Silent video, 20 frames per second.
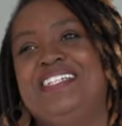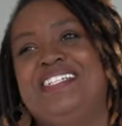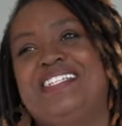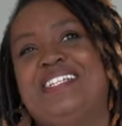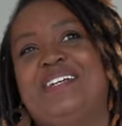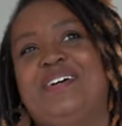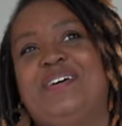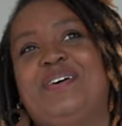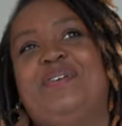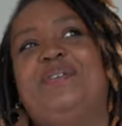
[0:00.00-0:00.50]

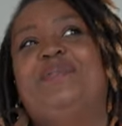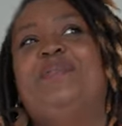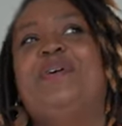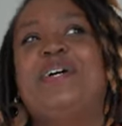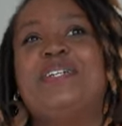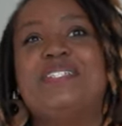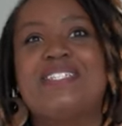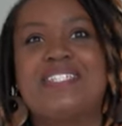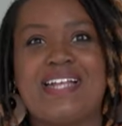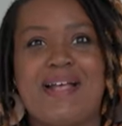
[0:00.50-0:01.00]
So we're
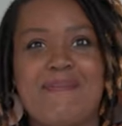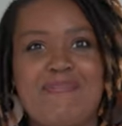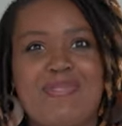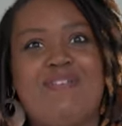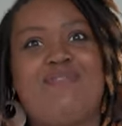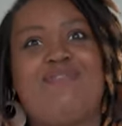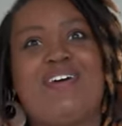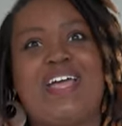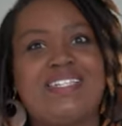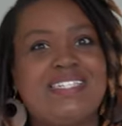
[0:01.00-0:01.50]
gonna stop
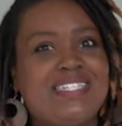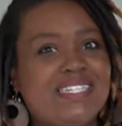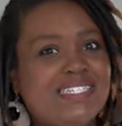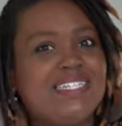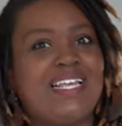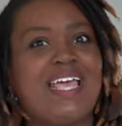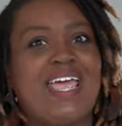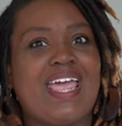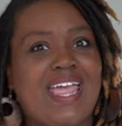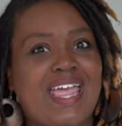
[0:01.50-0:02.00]
that fight
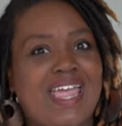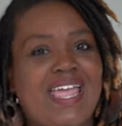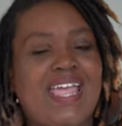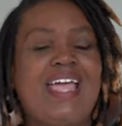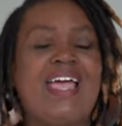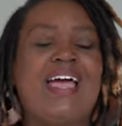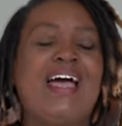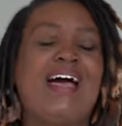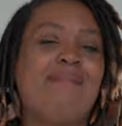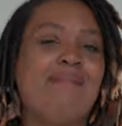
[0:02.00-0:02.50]
today.
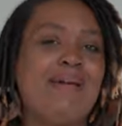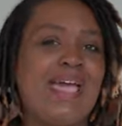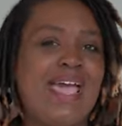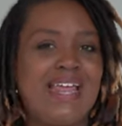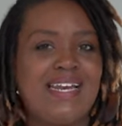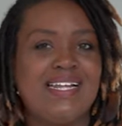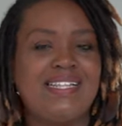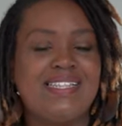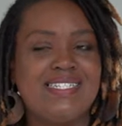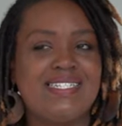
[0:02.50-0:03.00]
I'm
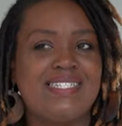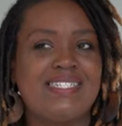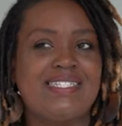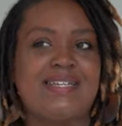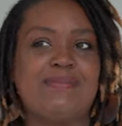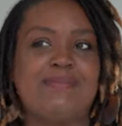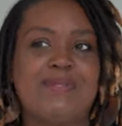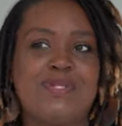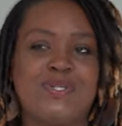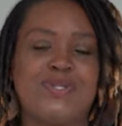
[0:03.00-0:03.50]
adding this
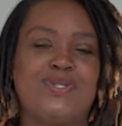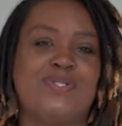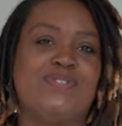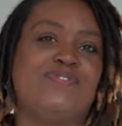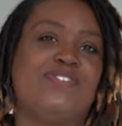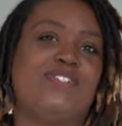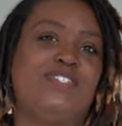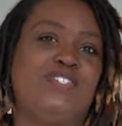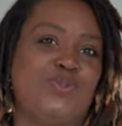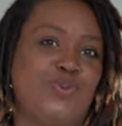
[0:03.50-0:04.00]
step stool
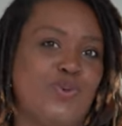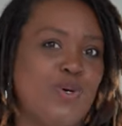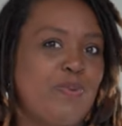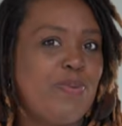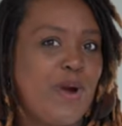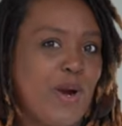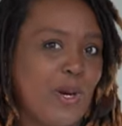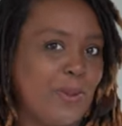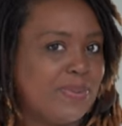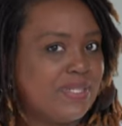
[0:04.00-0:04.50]
for dual
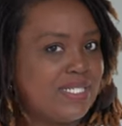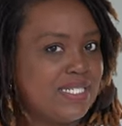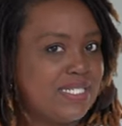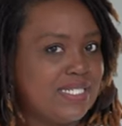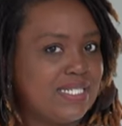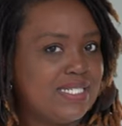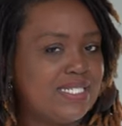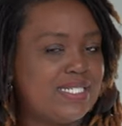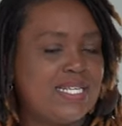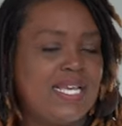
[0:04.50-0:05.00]

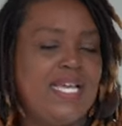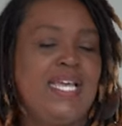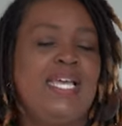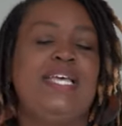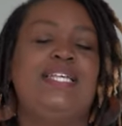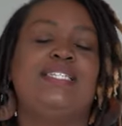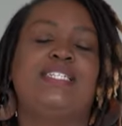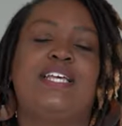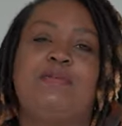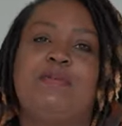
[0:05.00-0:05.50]
purposes.
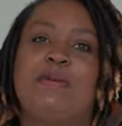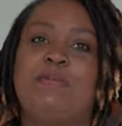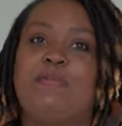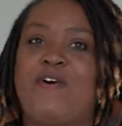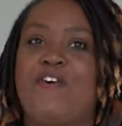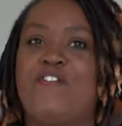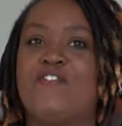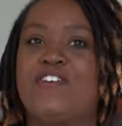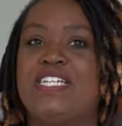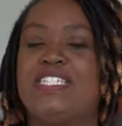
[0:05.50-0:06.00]
It's gonna be
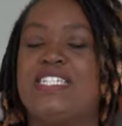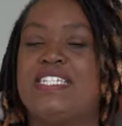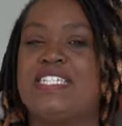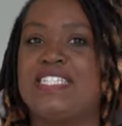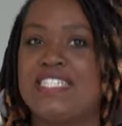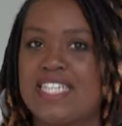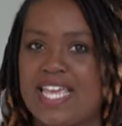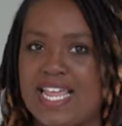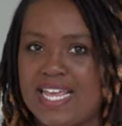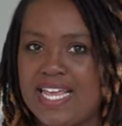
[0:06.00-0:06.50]
both
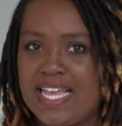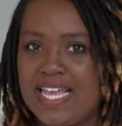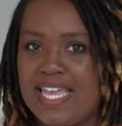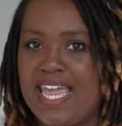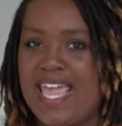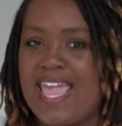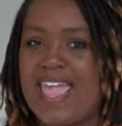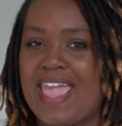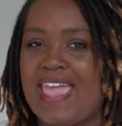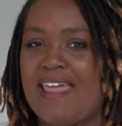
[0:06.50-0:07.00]

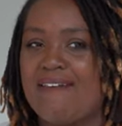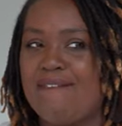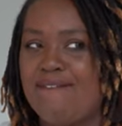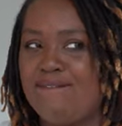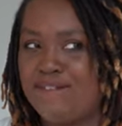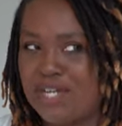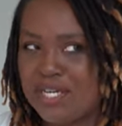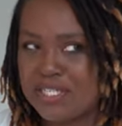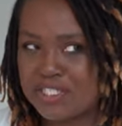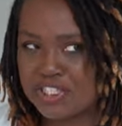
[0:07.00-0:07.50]
aesthetic
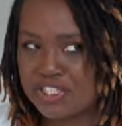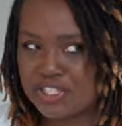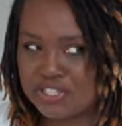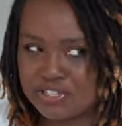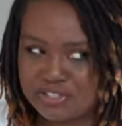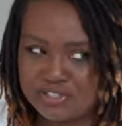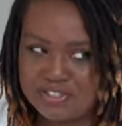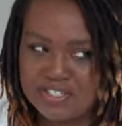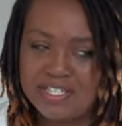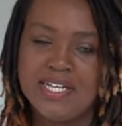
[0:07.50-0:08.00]
and
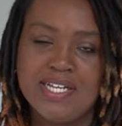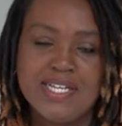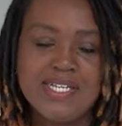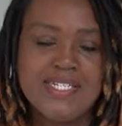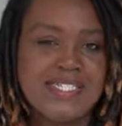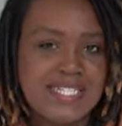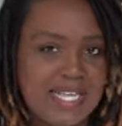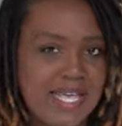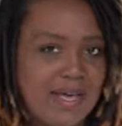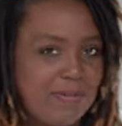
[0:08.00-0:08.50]
functional
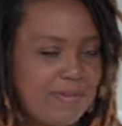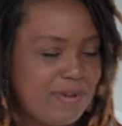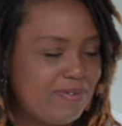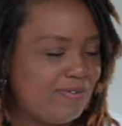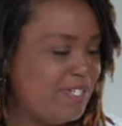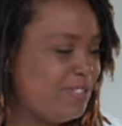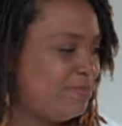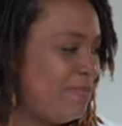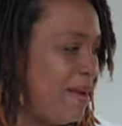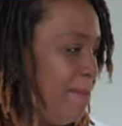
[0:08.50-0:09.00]
to help me
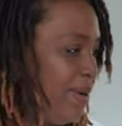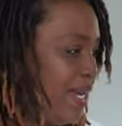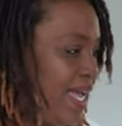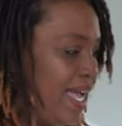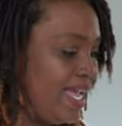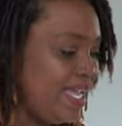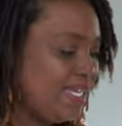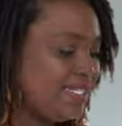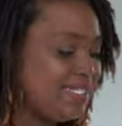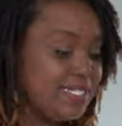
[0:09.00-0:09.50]
reach my
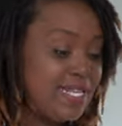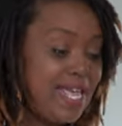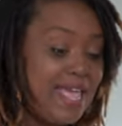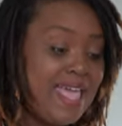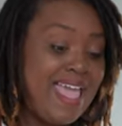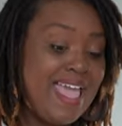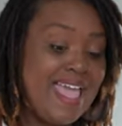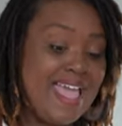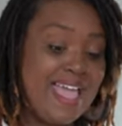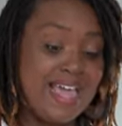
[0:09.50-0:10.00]
blinds.
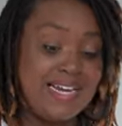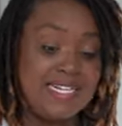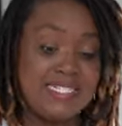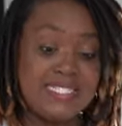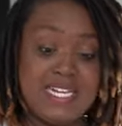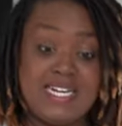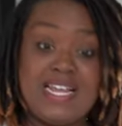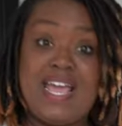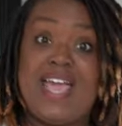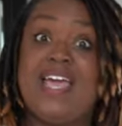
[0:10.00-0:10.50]
And it's
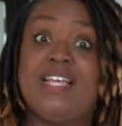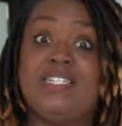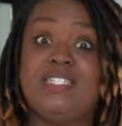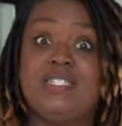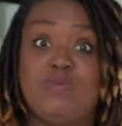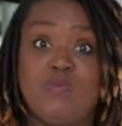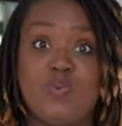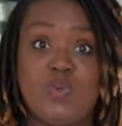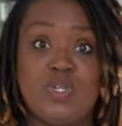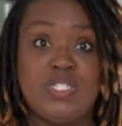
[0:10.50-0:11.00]
gonna add
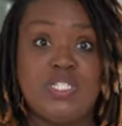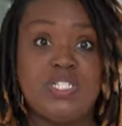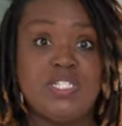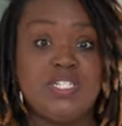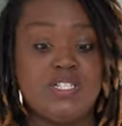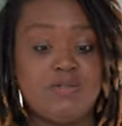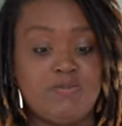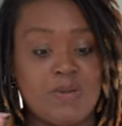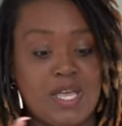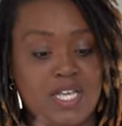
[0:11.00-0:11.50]
some wood to
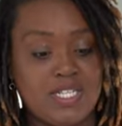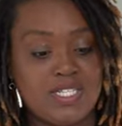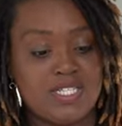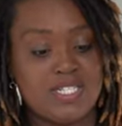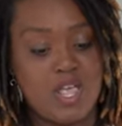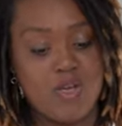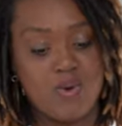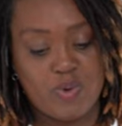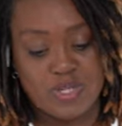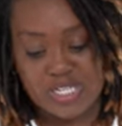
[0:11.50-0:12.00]
the space,
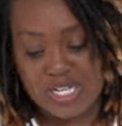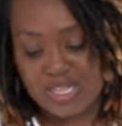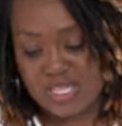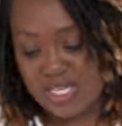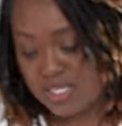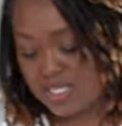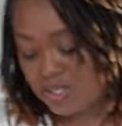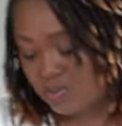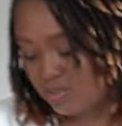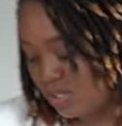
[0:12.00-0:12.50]
which I
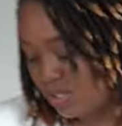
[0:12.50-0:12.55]
think is